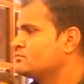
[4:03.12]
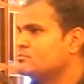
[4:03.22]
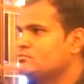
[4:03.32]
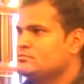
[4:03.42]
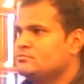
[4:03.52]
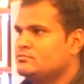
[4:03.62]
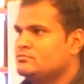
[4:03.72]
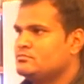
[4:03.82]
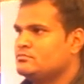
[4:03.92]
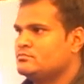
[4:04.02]

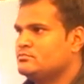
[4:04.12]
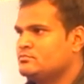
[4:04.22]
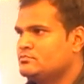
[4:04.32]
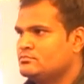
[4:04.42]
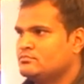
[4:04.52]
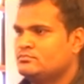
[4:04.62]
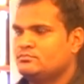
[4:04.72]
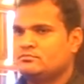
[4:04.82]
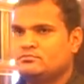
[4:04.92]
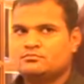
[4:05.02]

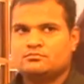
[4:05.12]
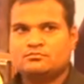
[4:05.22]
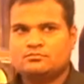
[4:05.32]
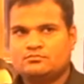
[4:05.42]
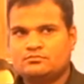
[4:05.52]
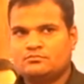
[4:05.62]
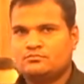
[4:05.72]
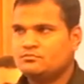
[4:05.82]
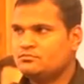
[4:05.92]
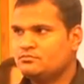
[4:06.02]

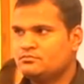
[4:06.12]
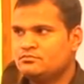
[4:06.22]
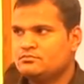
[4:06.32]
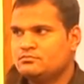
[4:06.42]
[no speech]